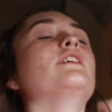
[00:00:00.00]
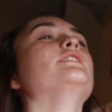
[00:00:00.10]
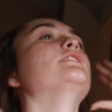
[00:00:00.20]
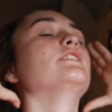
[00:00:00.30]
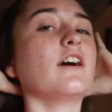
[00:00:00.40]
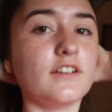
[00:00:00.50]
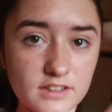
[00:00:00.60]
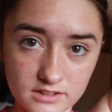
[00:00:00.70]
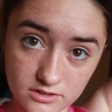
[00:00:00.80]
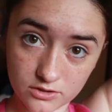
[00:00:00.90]
and
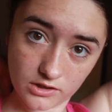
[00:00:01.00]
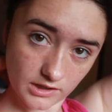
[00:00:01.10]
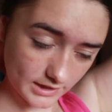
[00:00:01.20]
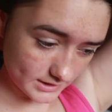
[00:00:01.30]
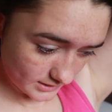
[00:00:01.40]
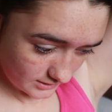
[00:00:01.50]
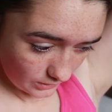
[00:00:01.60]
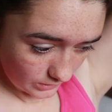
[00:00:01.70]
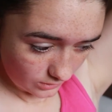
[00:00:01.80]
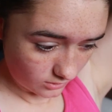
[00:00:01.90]
starting to talk as I
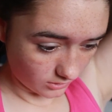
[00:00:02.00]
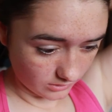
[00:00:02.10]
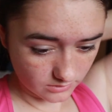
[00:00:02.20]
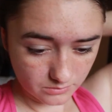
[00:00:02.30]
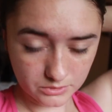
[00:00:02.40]
go along